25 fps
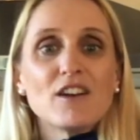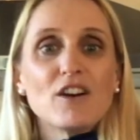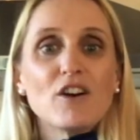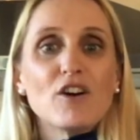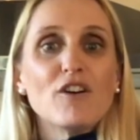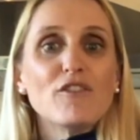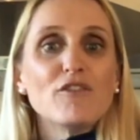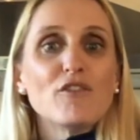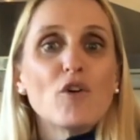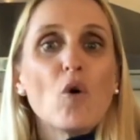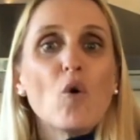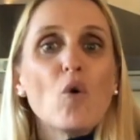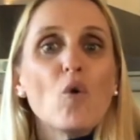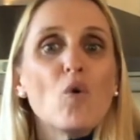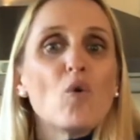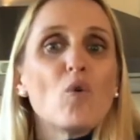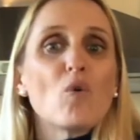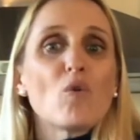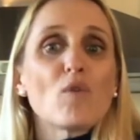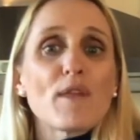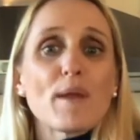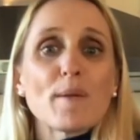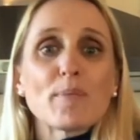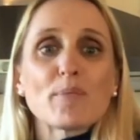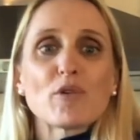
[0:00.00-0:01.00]
of all
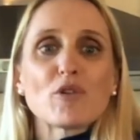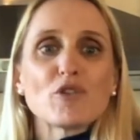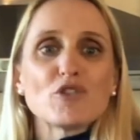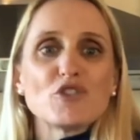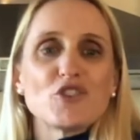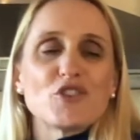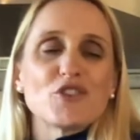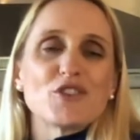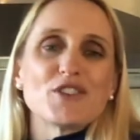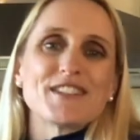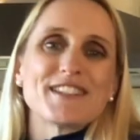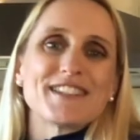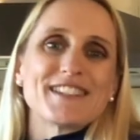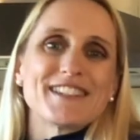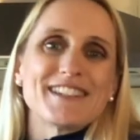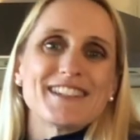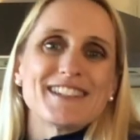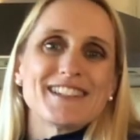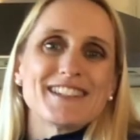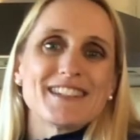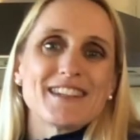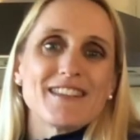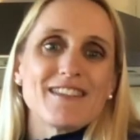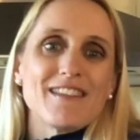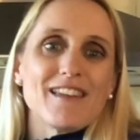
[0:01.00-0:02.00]
their produce
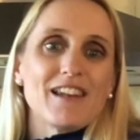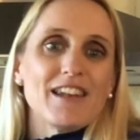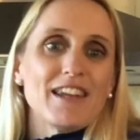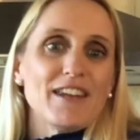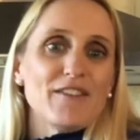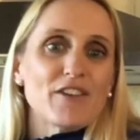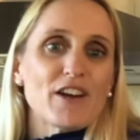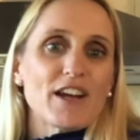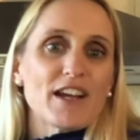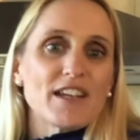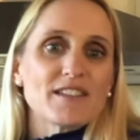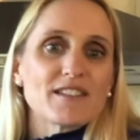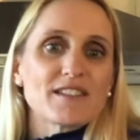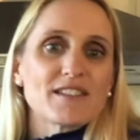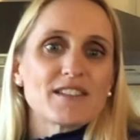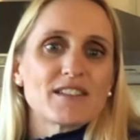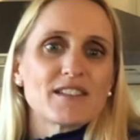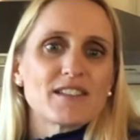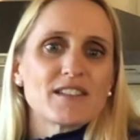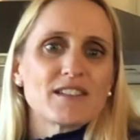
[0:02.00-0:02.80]
to the Levites.